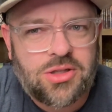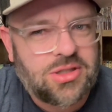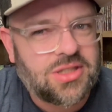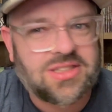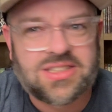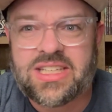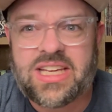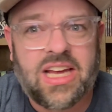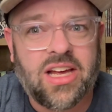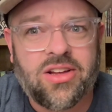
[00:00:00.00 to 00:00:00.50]

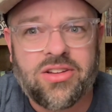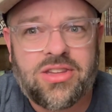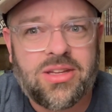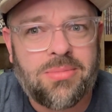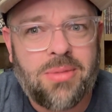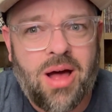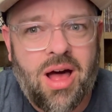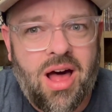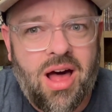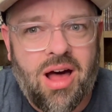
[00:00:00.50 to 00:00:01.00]
killed
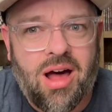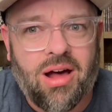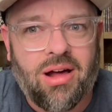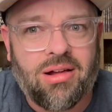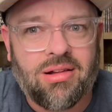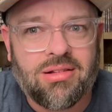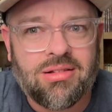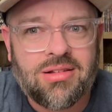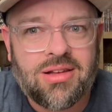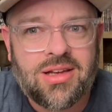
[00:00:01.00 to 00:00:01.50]
them
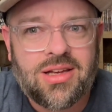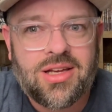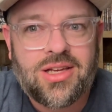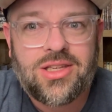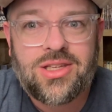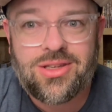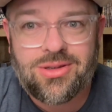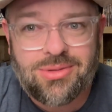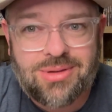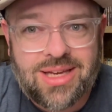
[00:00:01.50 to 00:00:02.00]
all.
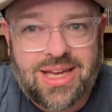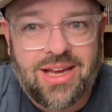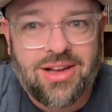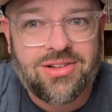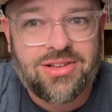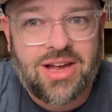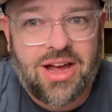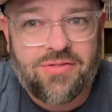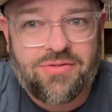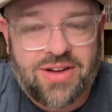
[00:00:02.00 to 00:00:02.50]
You
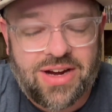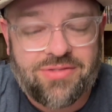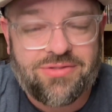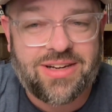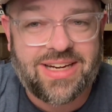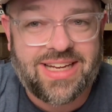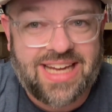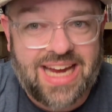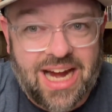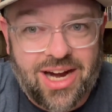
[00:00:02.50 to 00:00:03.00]
killed off
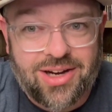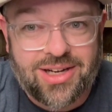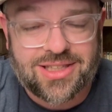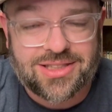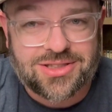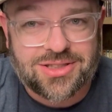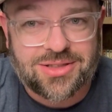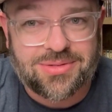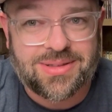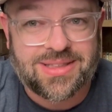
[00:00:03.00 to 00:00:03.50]
every
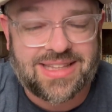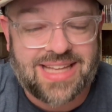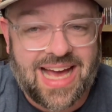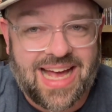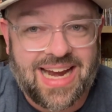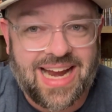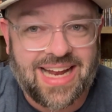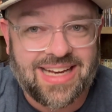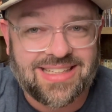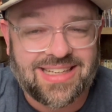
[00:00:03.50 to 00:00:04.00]
character with
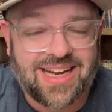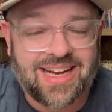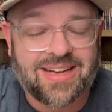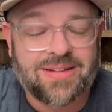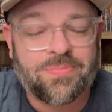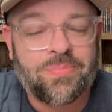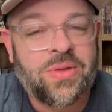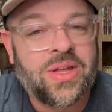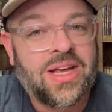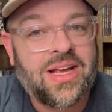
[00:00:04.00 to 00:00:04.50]
that
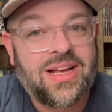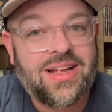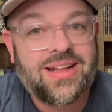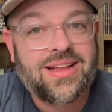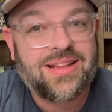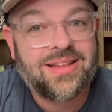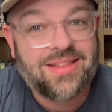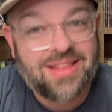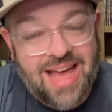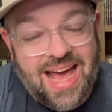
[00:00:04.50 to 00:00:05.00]
ending.
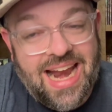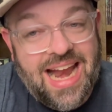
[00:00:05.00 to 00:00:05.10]
That